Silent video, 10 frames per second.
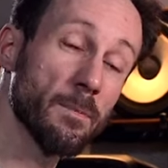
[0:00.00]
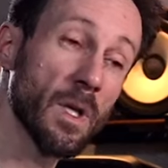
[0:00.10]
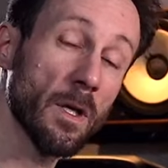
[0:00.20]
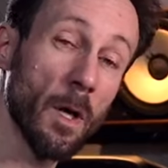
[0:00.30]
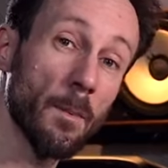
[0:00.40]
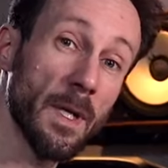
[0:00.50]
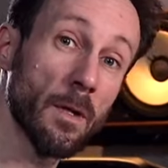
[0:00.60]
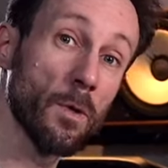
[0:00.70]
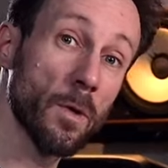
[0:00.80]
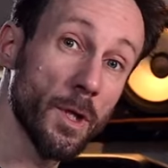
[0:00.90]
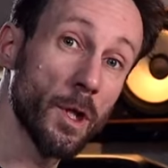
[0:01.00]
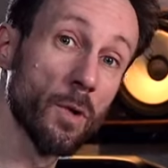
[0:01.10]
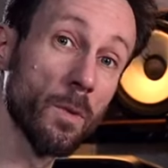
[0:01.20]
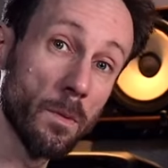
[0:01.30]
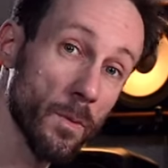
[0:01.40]
becoming your
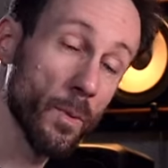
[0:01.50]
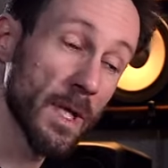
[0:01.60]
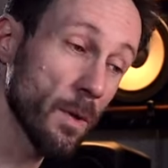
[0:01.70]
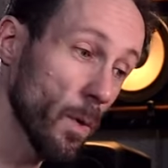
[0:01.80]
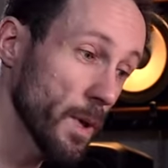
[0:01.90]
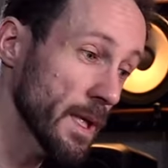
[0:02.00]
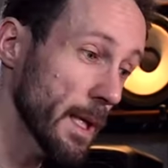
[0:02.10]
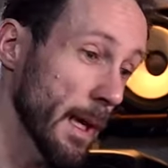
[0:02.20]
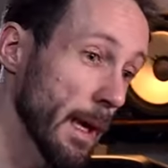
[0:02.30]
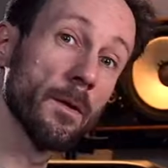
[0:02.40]
new recording,